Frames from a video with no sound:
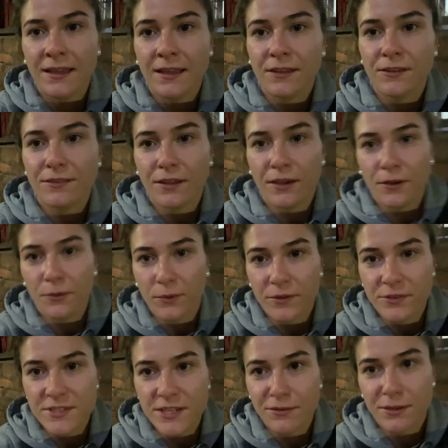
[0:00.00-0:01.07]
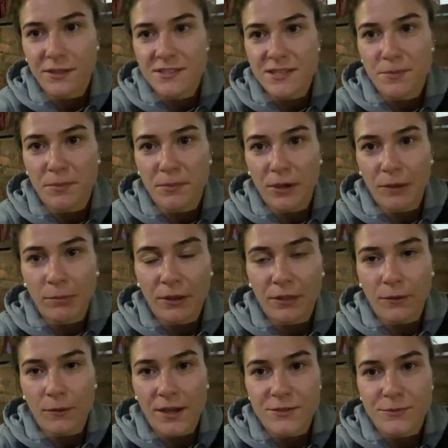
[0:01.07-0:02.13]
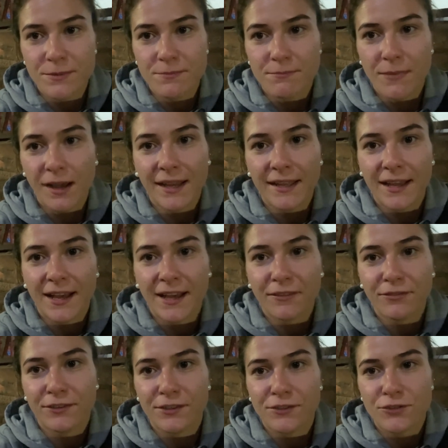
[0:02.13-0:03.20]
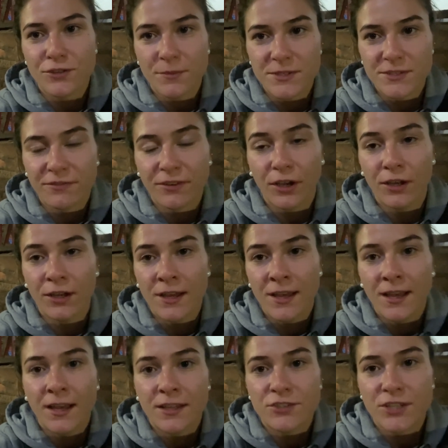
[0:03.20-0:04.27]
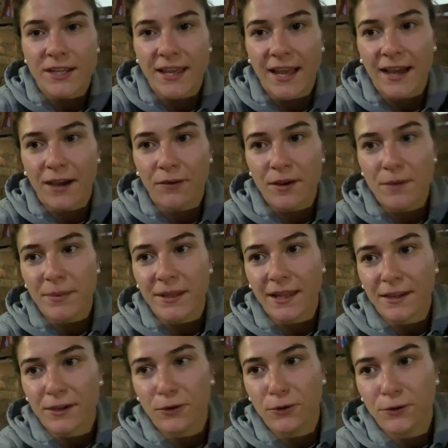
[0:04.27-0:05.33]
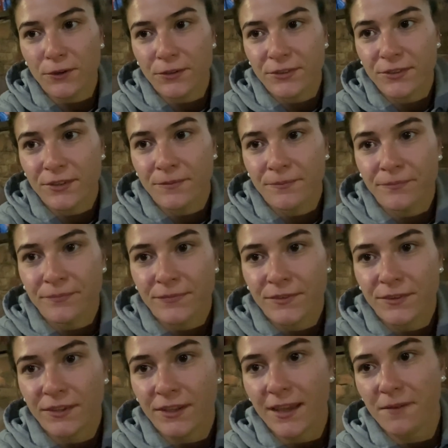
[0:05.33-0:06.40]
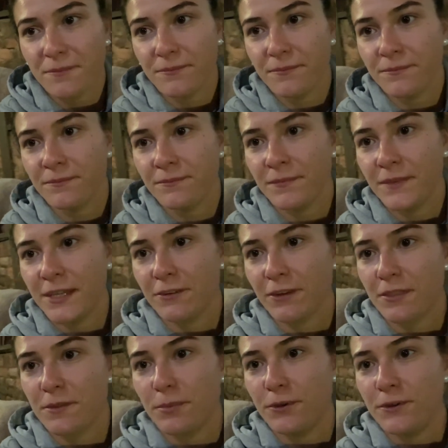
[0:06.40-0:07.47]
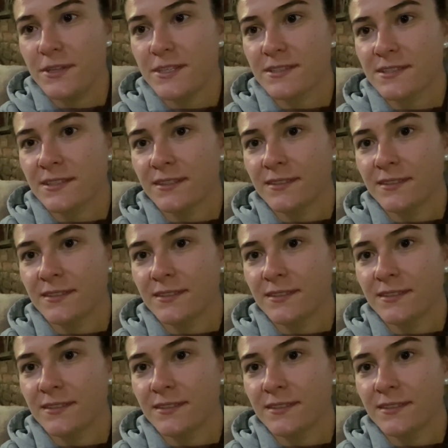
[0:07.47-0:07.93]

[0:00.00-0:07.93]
so we'll see if we can tip them up, but otherwise we might have to trim his foot, check it out a bit like a horse. So yeah, here are the boys.